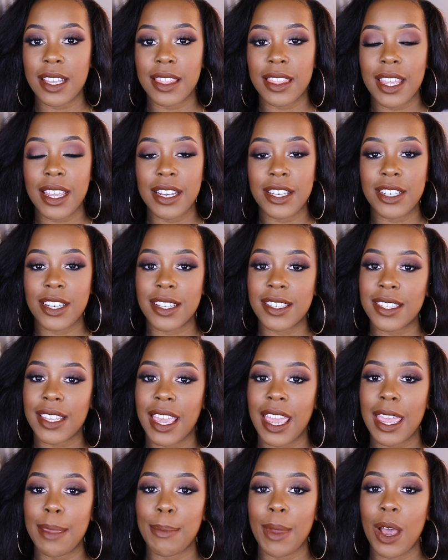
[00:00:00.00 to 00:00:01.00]
they just
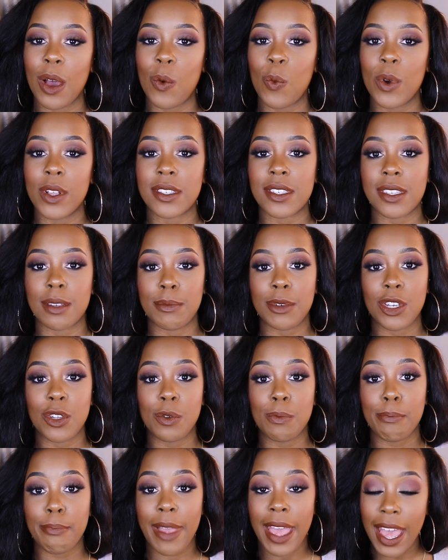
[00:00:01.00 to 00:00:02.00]
came out with some
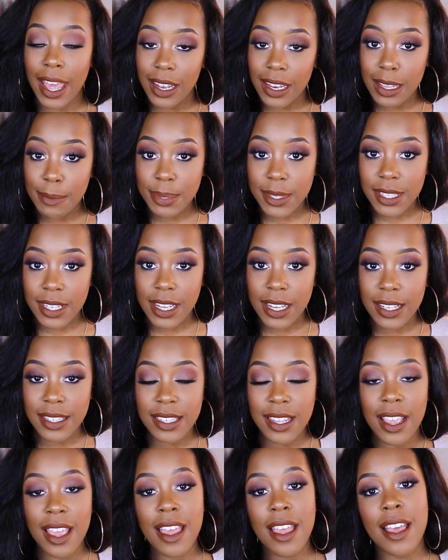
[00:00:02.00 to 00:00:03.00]
new matte lipsticks
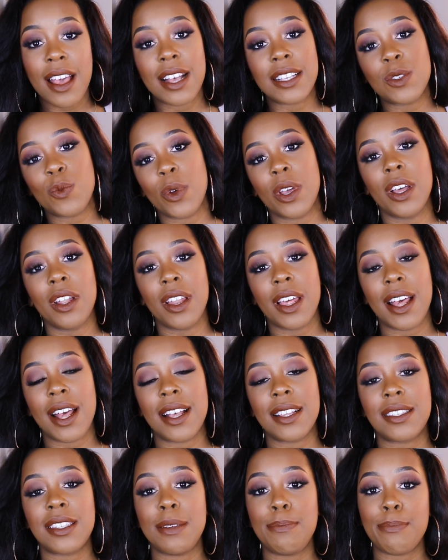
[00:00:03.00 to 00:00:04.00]
as well
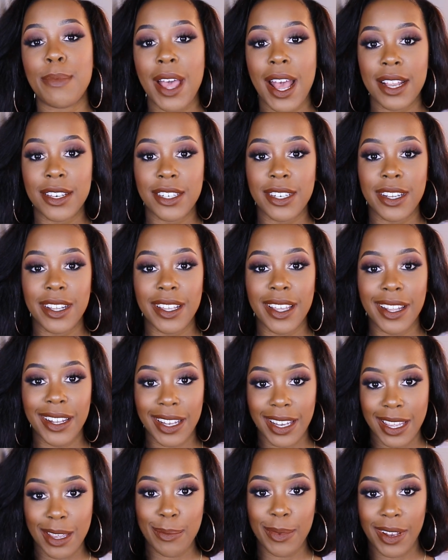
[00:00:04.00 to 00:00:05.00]
as the matching
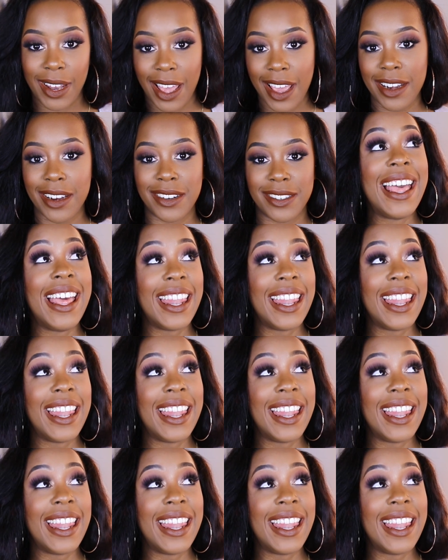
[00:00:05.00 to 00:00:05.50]
lip liners.